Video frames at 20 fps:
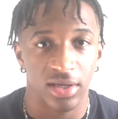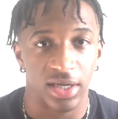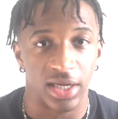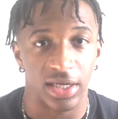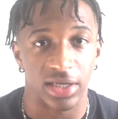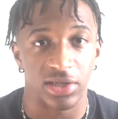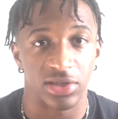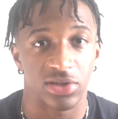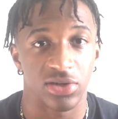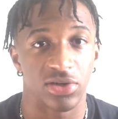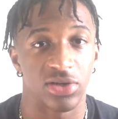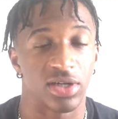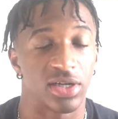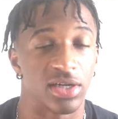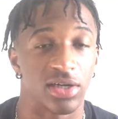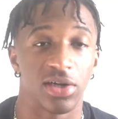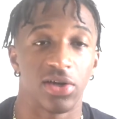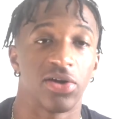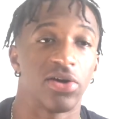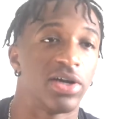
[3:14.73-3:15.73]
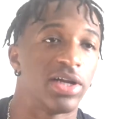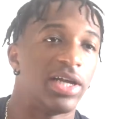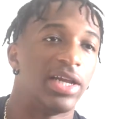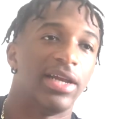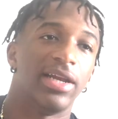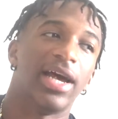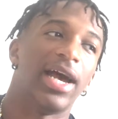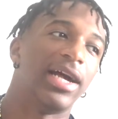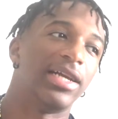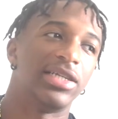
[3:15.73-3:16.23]
Like, so you can learn
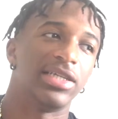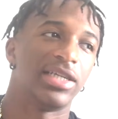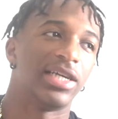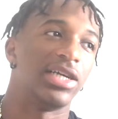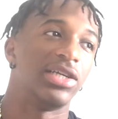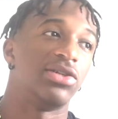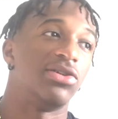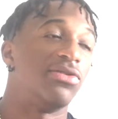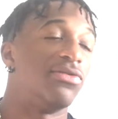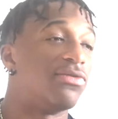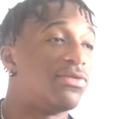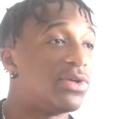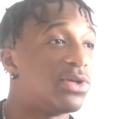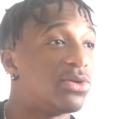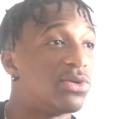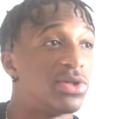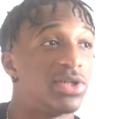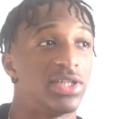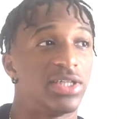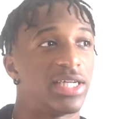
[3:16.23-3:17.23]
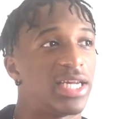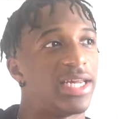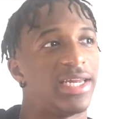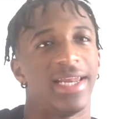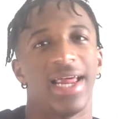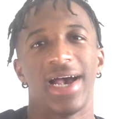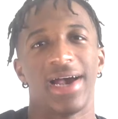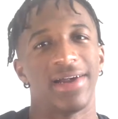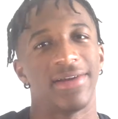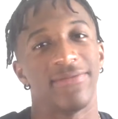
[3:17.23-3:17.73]
and educate your viewers
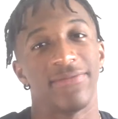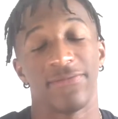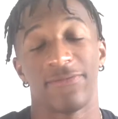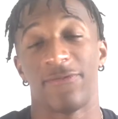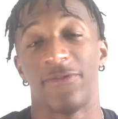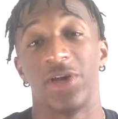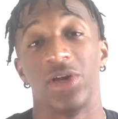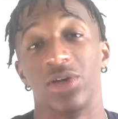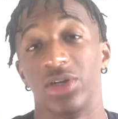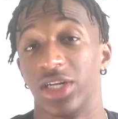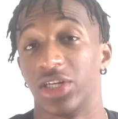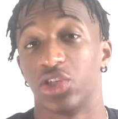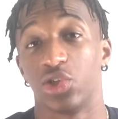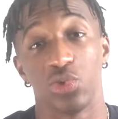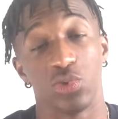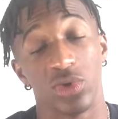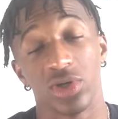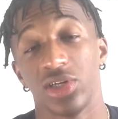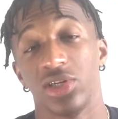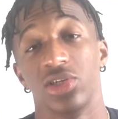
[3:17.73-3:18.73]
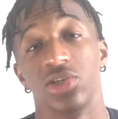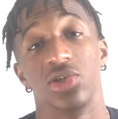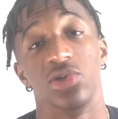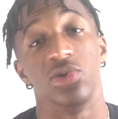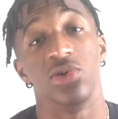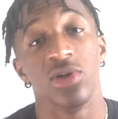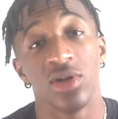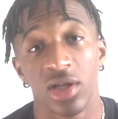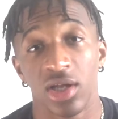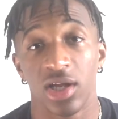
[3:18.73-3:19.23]
and not feel that you want to do.